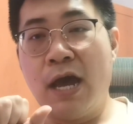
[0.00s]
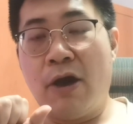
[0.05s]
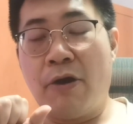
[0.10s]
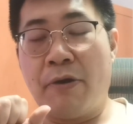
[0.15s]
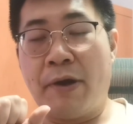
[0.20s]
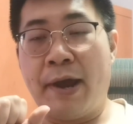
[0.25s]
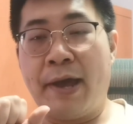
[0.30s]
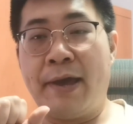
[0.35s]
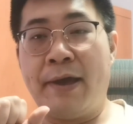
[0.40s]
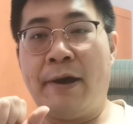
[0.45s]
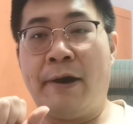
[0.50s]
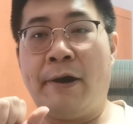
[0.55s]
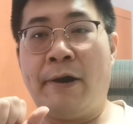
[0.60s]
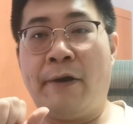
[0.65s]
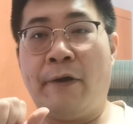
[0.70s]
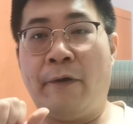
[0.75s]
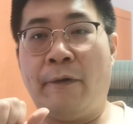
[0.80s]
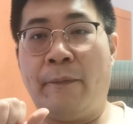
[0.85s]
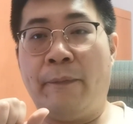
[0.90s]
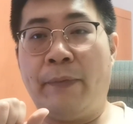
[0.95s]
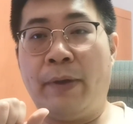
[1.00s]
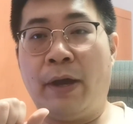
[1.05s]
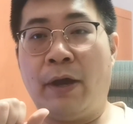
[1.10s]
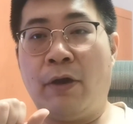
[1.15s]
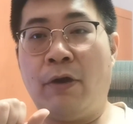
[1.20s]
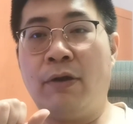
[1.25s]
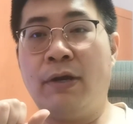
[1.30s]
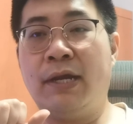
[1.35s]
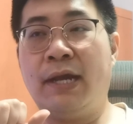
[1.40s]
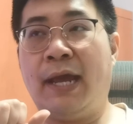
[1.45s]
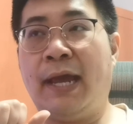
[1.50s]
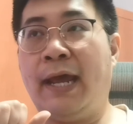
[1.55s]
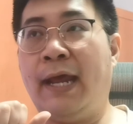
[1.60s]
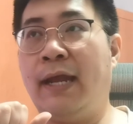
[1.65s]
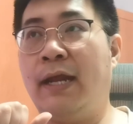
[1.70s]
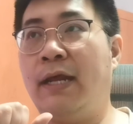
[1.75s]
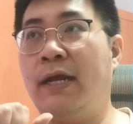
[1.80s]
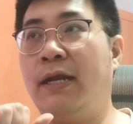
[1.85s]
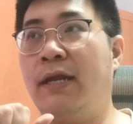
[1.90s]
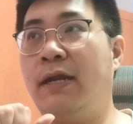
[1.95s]
Alright, I got it
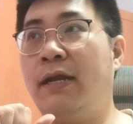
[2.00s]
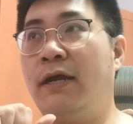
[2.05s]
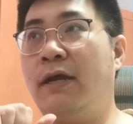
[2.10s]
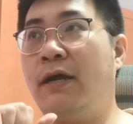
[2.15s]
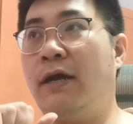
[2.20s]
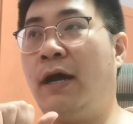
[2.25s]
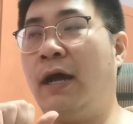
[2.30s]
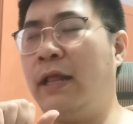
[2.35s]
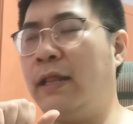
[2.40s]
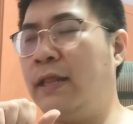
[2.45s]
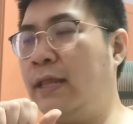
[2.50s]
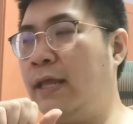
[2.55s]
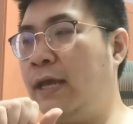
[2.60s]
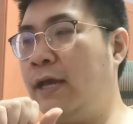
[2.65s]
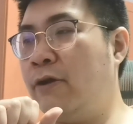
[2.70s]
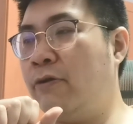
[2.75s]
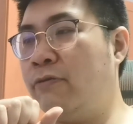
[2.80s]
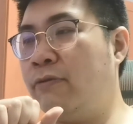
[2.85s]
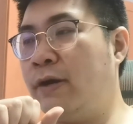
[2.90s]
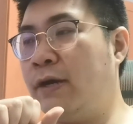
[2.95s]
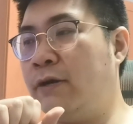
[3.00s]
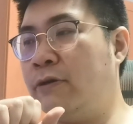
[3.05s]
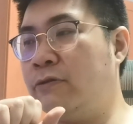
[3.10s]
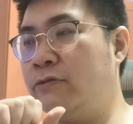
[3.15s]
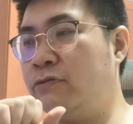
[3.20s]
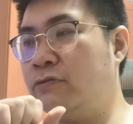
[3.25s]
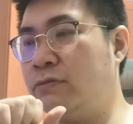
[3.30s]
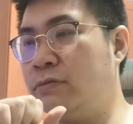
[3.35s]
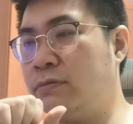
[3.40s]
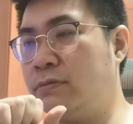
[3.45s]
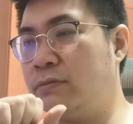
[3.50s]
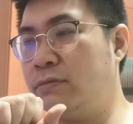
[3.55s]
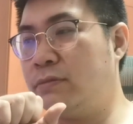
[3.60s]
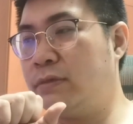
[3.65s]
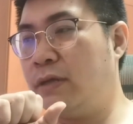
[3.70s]
at, I think, around